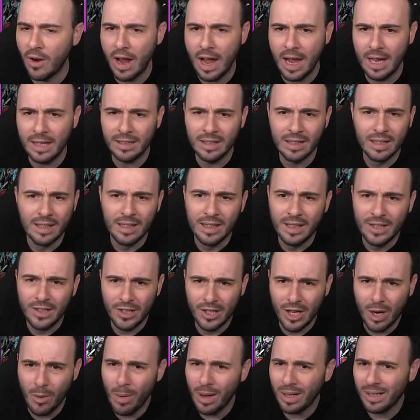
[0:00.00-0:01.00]
And
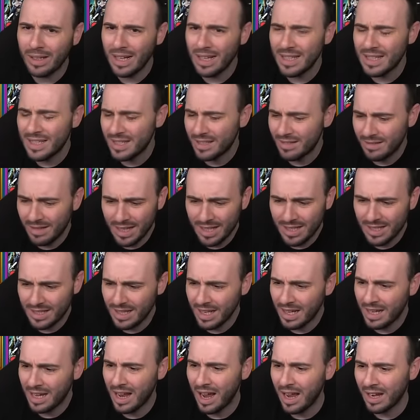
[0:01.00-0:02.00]
you know what? Let's let's
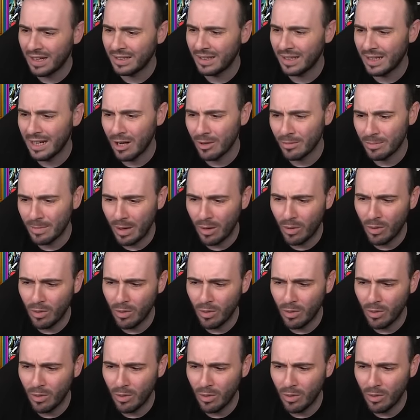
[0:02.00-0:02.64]
take Cardia out, man.